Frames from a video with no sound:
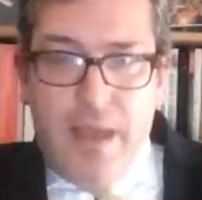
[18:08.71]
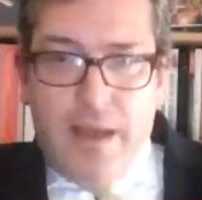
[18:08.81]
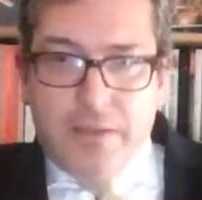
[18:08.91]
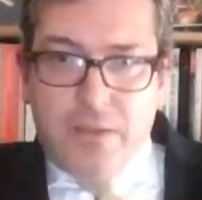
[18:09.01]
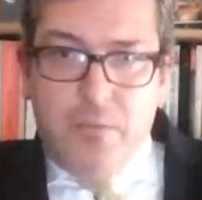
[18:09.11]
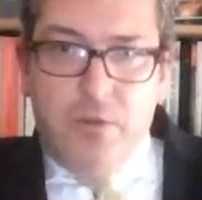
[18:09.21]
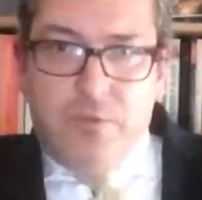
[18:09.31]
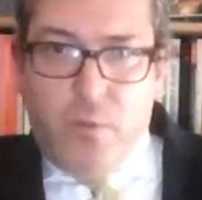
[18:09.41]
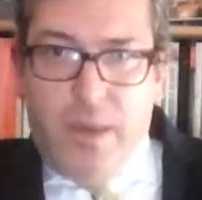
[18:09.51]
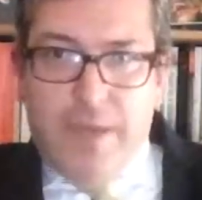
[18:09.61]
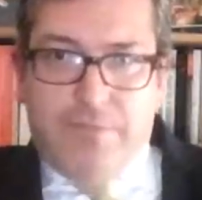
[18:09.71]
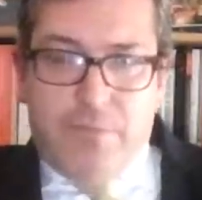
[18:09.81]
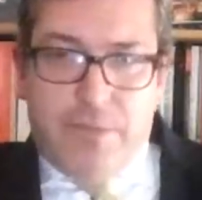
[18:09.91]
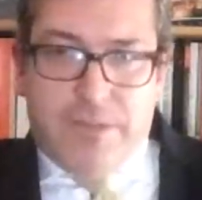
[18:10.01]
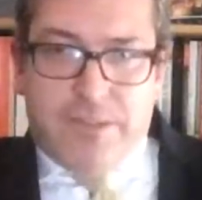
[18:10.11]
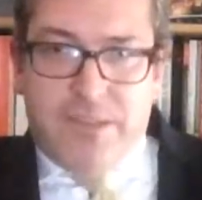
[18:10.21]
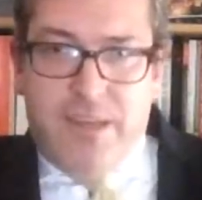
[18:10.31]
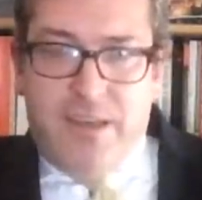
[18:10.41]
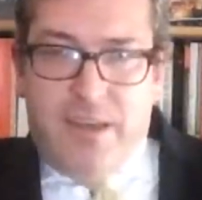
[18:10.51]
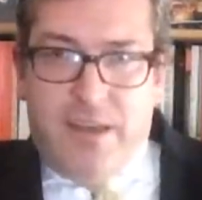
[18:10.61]
uh, to move away from this
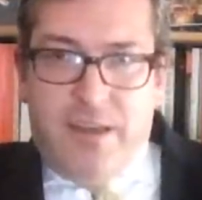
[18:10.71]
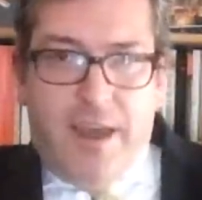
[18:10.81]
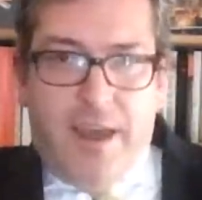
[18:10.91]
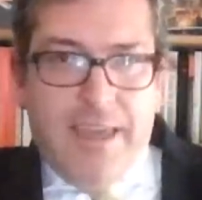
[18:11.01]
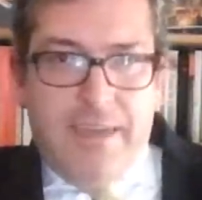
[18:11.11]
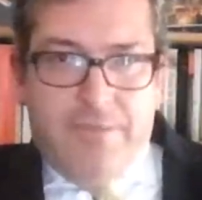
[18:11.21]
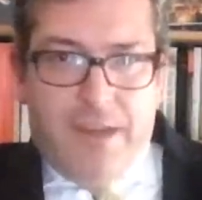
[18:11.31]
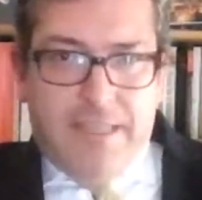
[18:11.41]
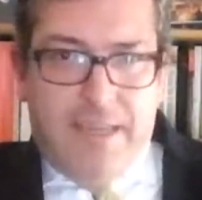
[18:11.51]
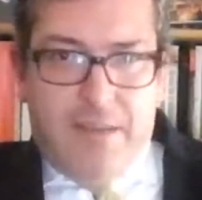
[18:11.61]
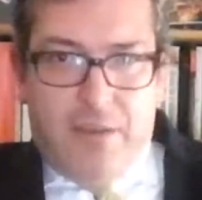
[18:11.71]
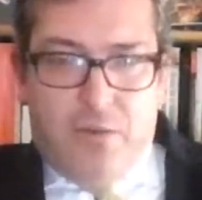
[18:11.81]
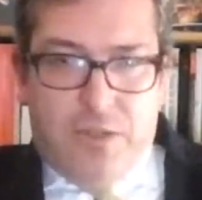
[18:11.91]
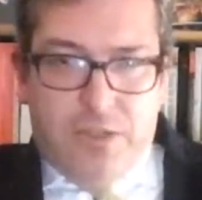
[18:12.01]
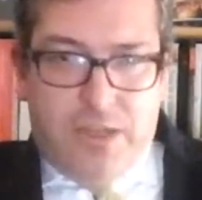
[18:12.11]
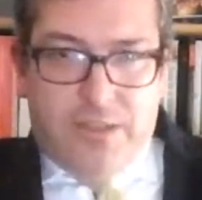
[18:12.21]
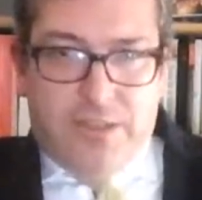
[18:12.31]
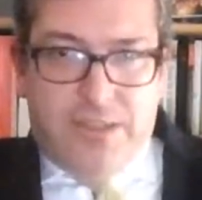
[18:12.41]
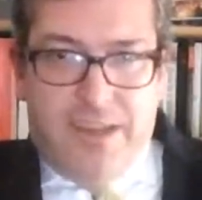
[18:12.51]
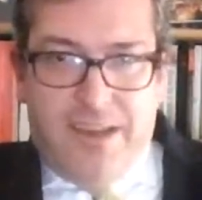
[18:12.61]
naive idea that you can
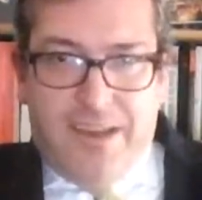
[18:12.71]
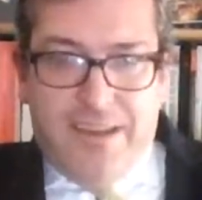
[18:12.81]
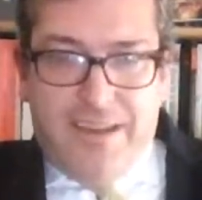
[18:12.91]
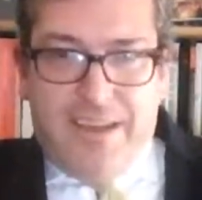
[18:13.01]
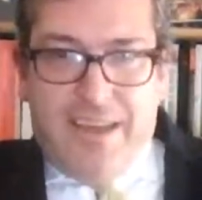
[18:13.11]
just uh,